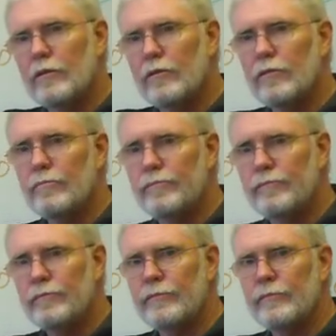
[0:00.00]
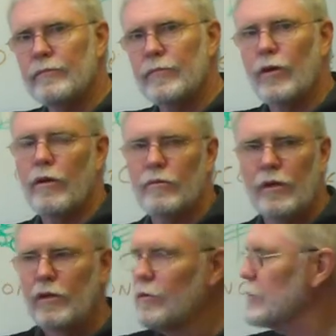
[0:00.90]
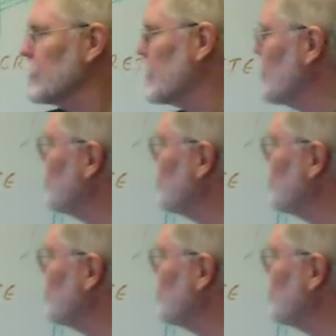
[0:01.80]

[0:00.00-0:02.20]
Good? All right. As I said,